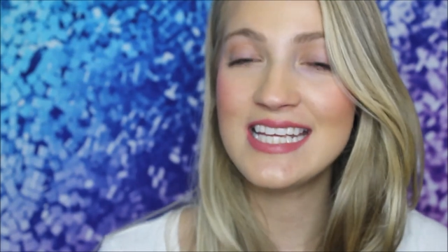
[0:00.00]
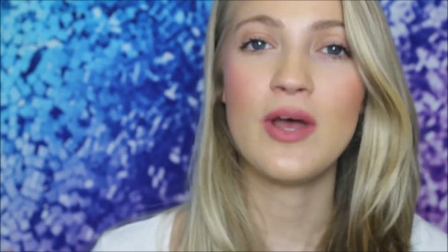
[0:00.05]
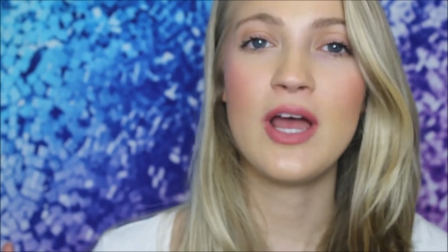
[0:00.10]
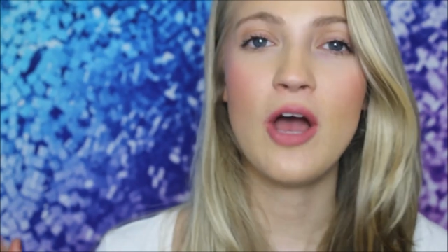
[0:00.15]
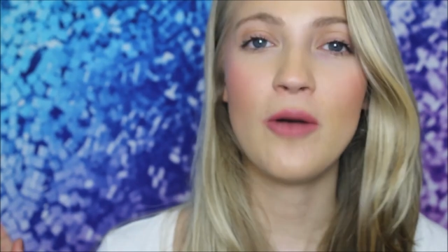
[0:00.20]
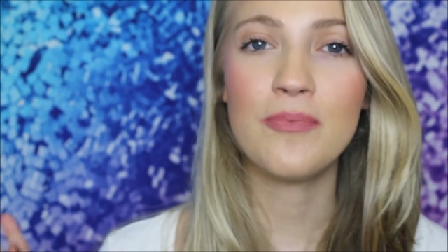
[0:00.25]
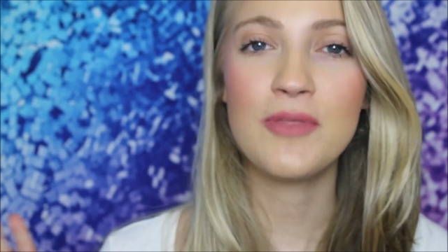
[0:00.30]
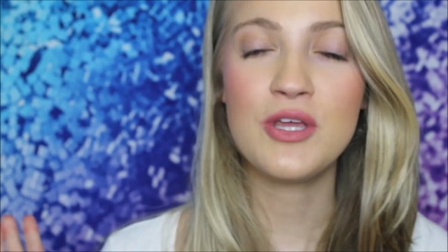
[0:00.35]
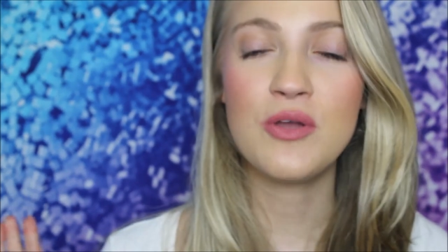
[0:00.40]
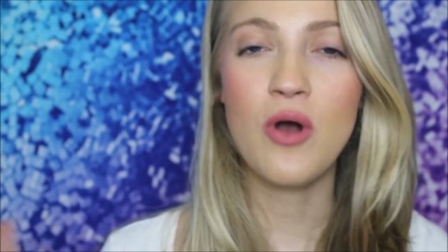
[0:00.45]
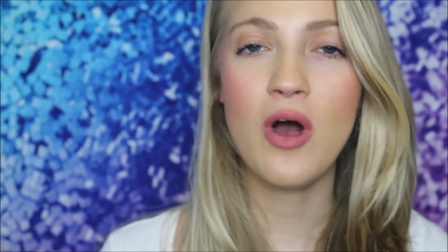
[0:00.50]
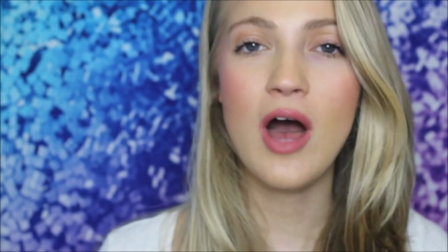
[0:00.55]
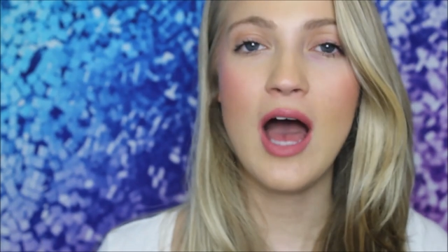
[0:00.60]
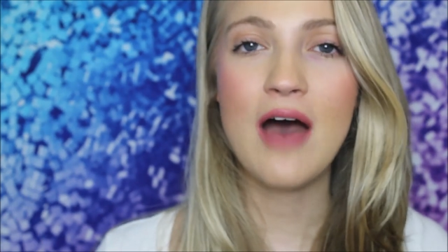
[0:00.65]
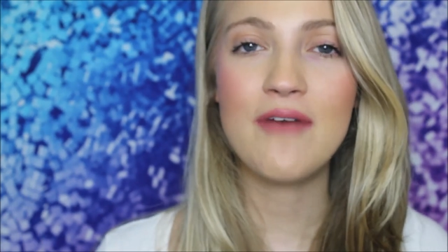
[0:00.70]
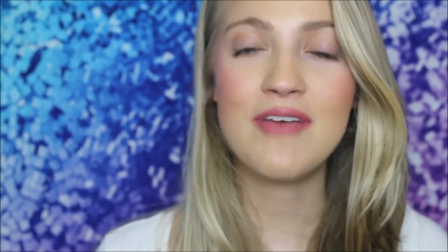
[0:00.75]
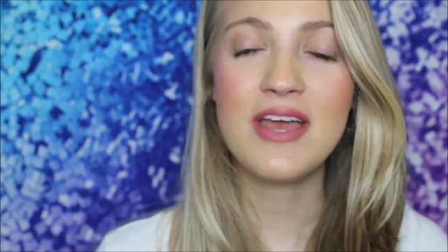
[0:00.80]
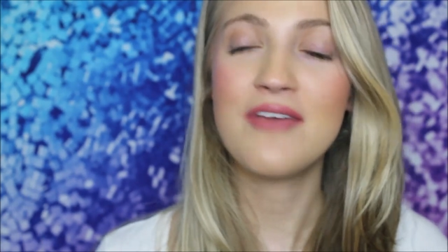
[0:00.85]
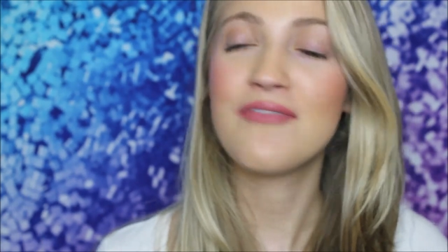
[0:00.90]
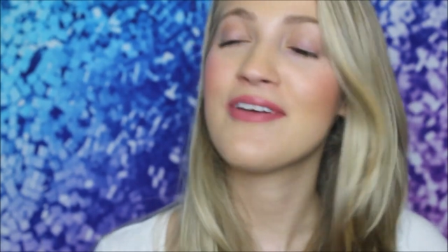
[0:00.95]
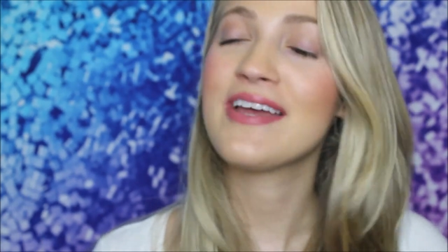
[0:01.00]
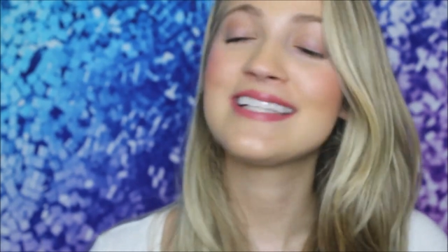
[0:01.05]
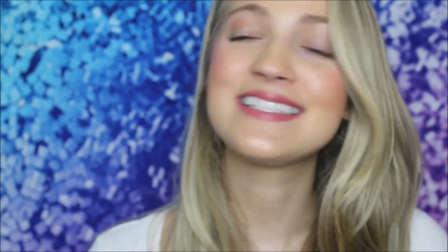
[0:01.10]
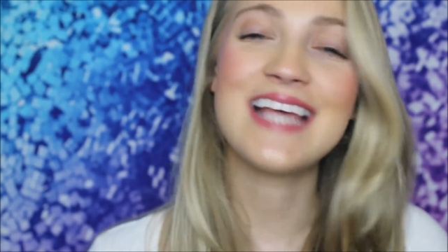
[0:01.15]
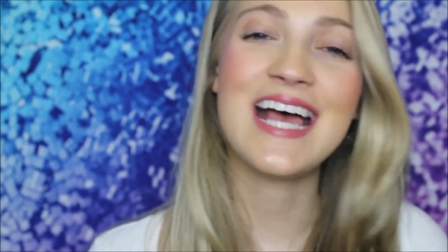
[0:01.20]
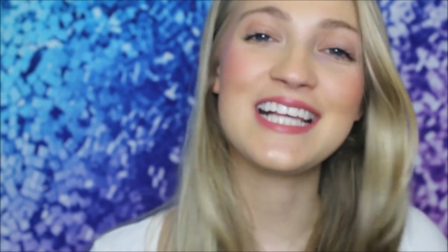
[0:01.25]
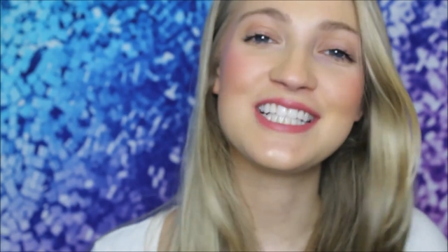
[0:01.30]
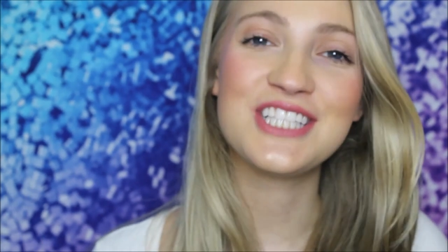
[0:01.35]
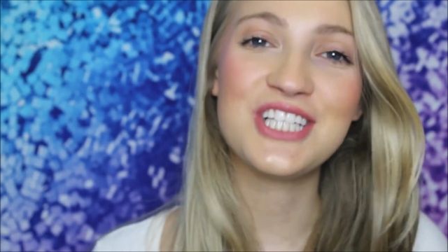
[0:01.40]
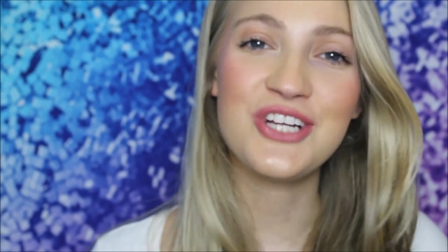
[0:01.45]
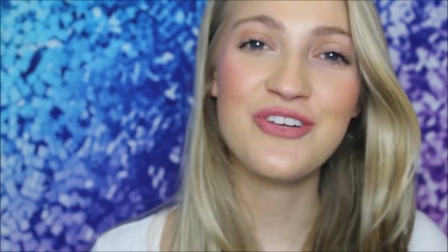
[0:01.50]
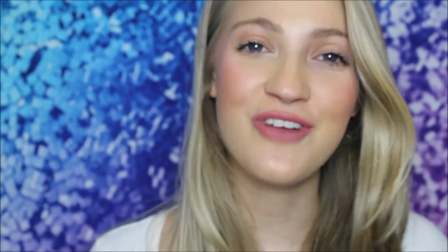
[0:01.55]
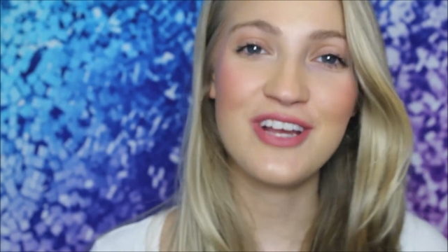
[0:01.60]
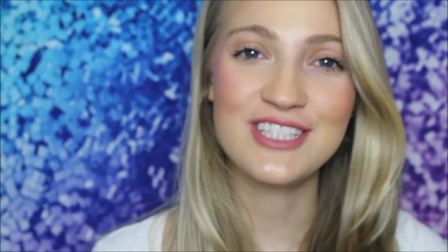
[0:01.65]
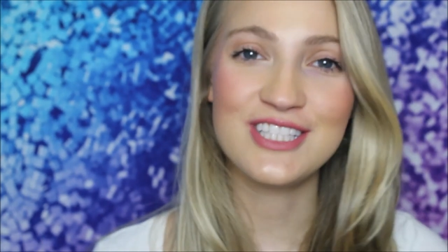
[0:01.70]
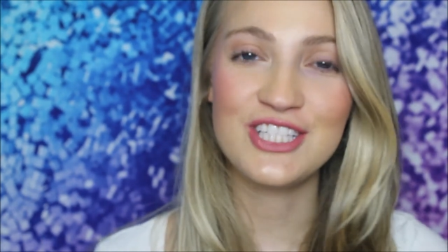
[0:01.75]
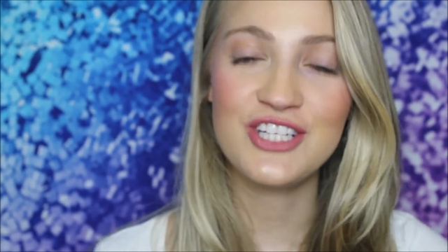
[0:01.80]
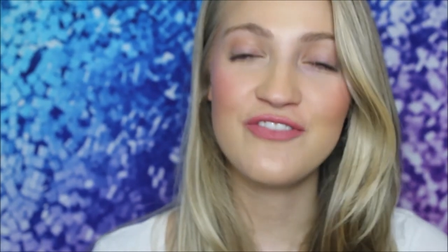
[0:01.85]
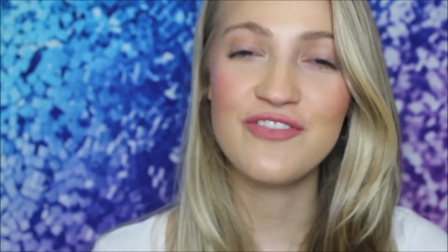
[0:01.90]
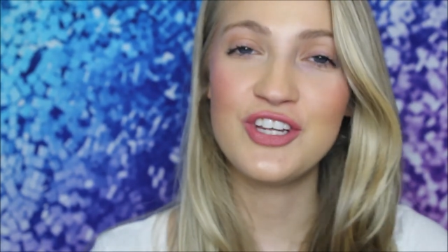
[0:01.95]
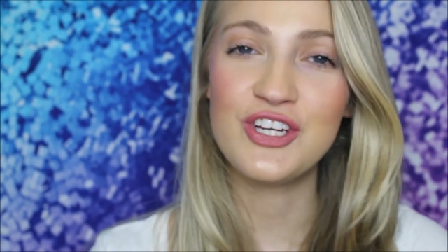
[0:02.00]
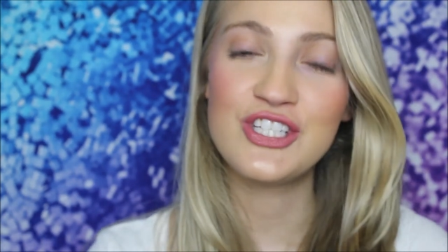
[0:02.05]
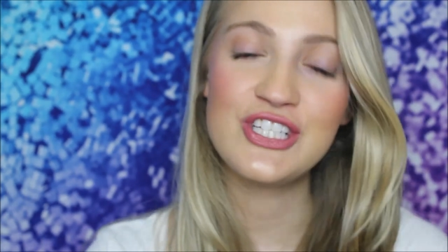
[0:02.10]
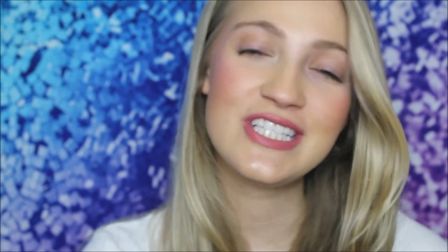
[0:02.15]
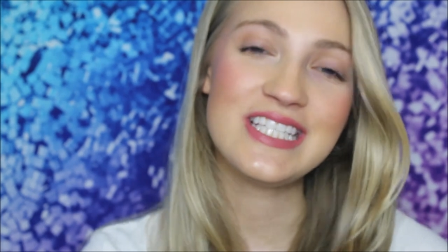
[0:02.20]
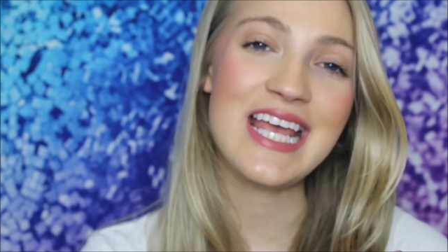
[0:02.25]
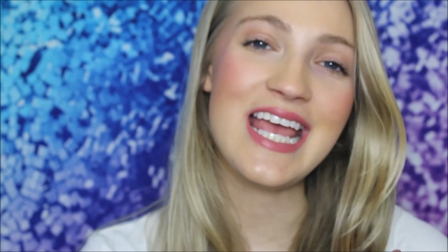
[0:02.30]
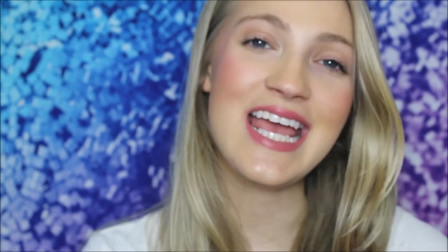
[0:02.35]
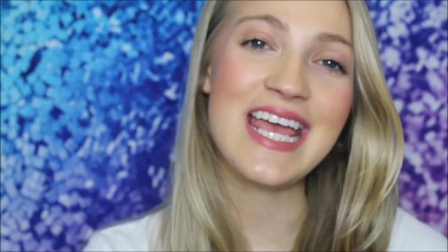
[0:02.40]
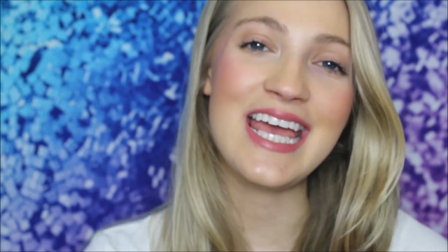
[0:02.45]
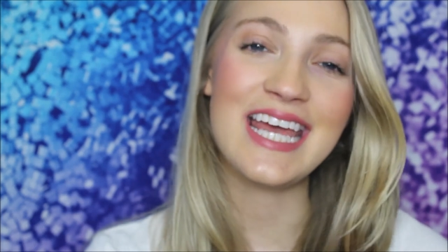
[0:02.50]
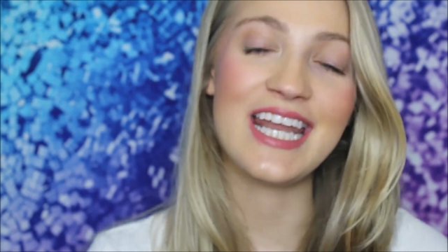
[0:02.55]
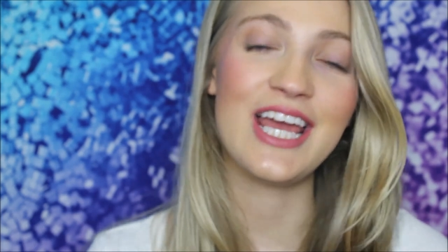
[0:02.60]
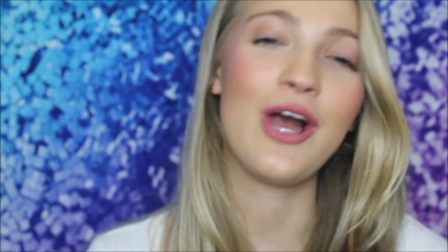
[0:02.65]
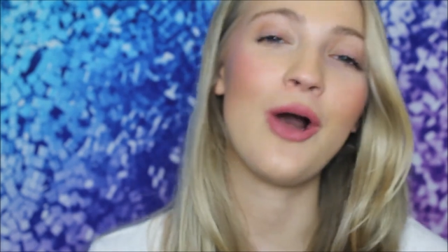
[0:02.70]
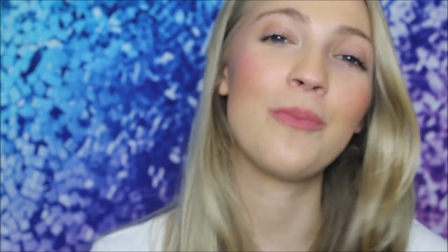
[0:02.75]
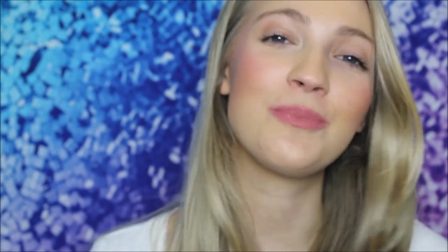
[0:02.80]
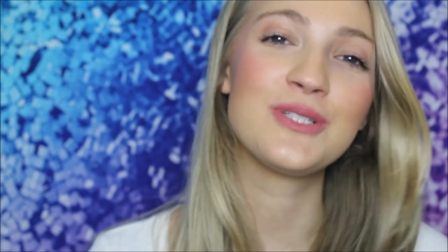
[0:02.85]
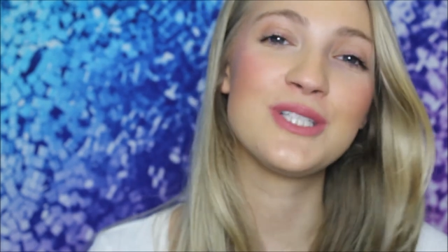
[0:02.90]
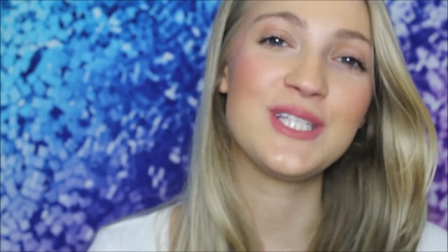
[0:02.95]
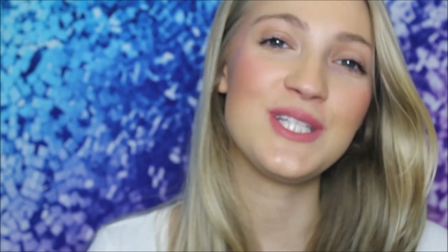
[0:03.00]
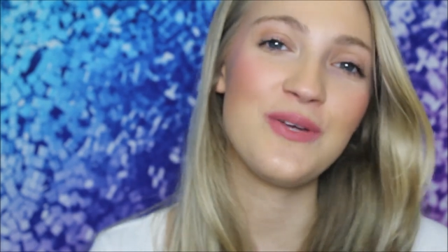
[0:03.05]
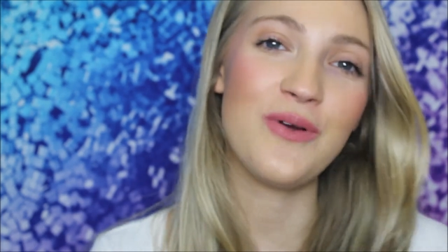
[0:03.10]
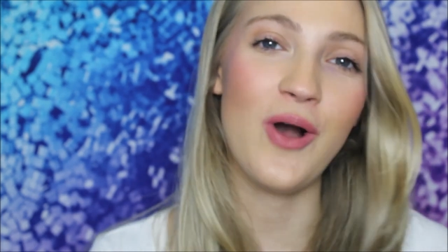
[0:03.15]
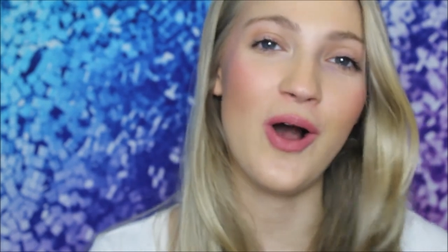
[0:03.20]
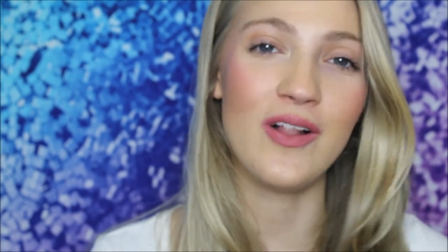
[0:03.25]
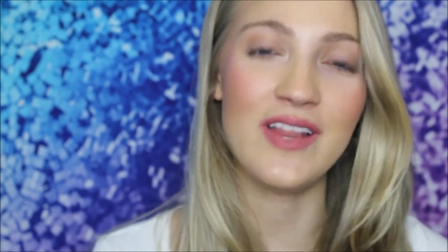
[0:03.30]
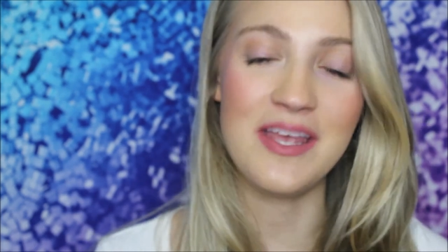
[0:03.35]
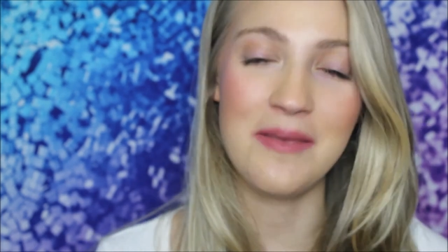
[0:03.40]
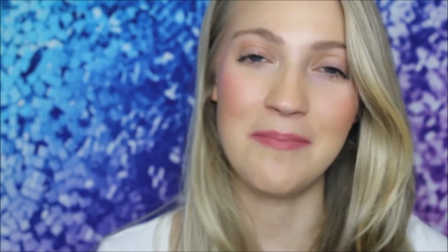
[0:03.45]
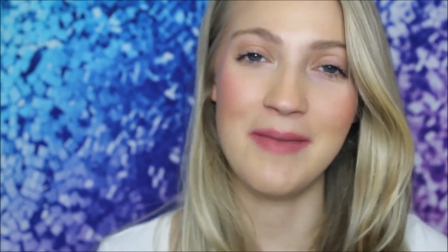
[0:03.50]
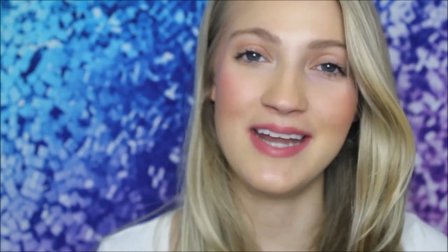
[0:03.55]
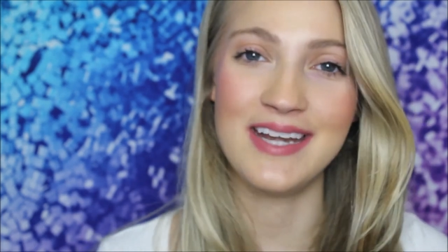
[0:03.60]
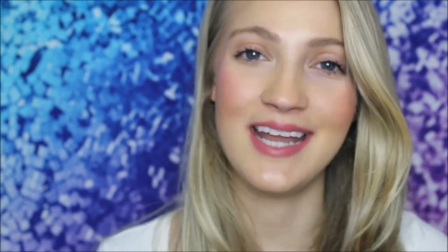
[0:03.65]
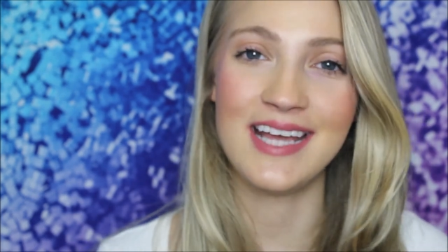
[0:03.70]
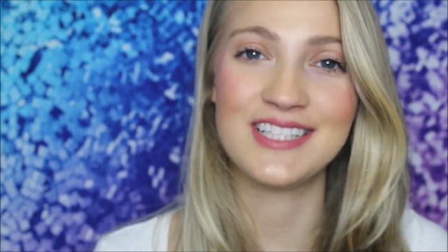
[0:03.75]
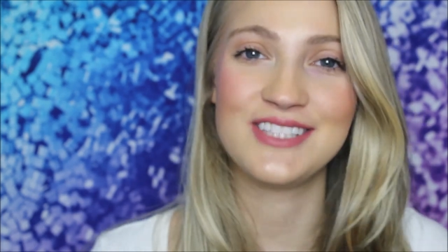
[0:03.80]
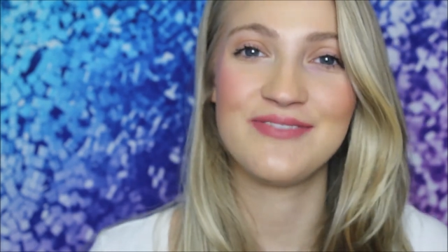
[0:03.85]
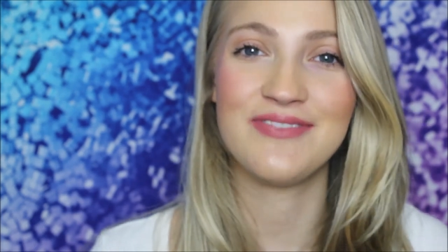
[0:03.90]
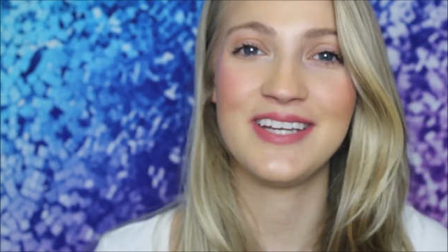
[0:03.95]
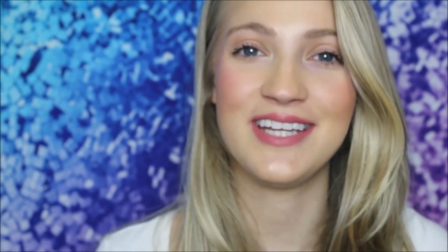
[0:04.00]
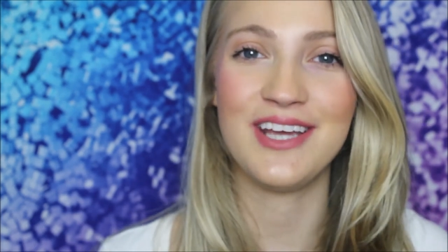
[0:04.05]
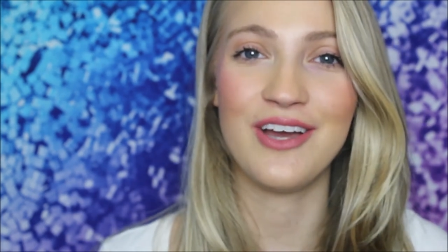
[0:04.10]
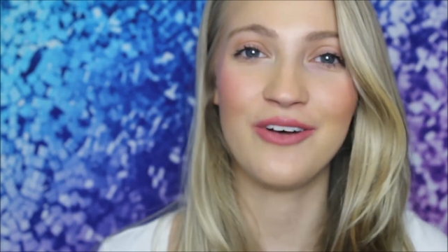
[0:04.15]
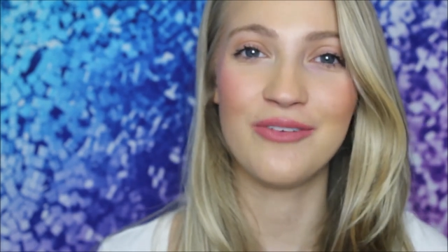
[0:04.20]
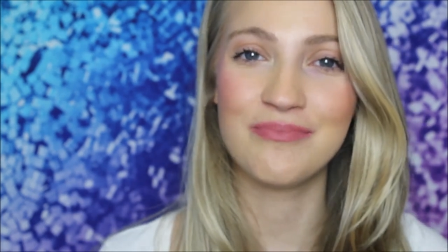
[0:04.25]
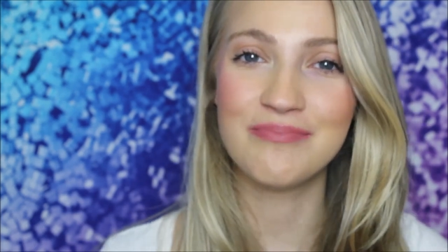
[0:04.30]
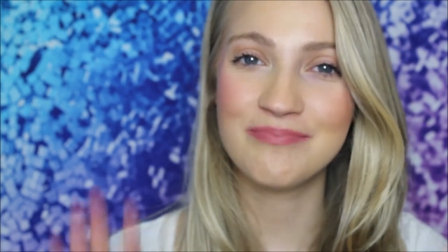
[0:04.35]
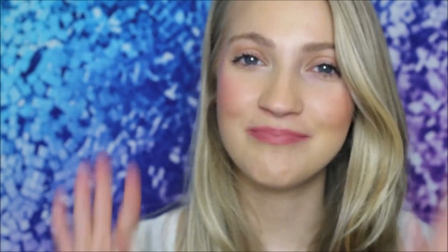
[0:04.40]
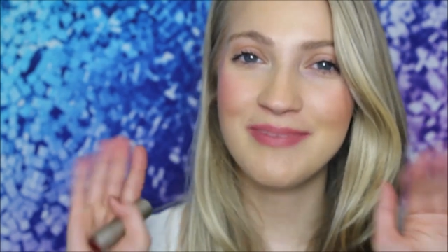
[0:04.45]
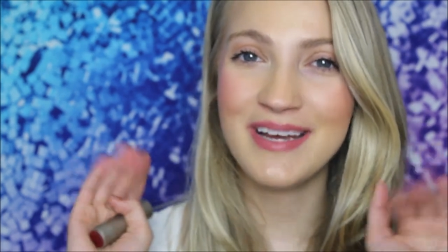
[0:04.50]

So I hope that you all have a fantastic rest of your day, and I hope to see you all in my next video.